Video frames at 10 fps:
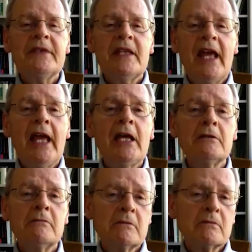
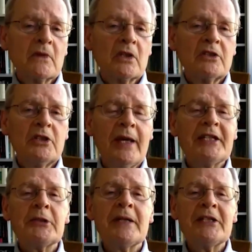and to
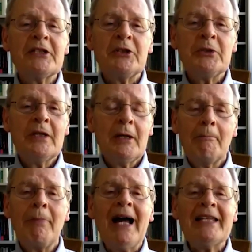enter into
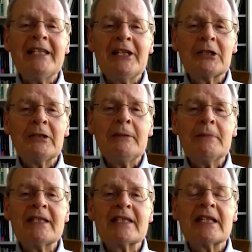binding
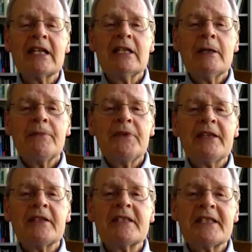agreements, then
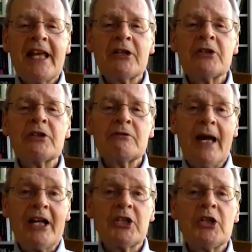the standards of
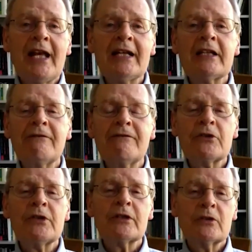rationality for
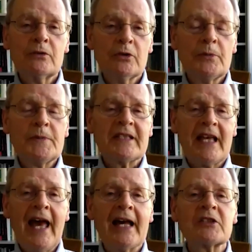the group's
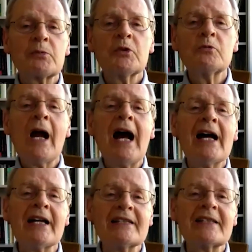acts would
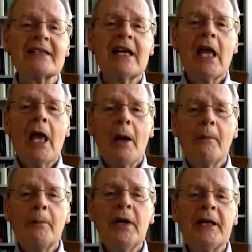rise.
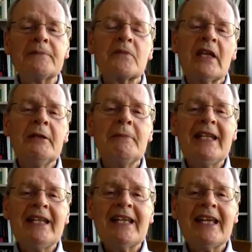But in
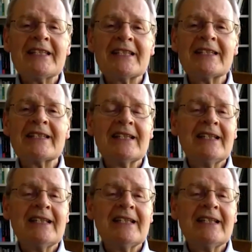many cases,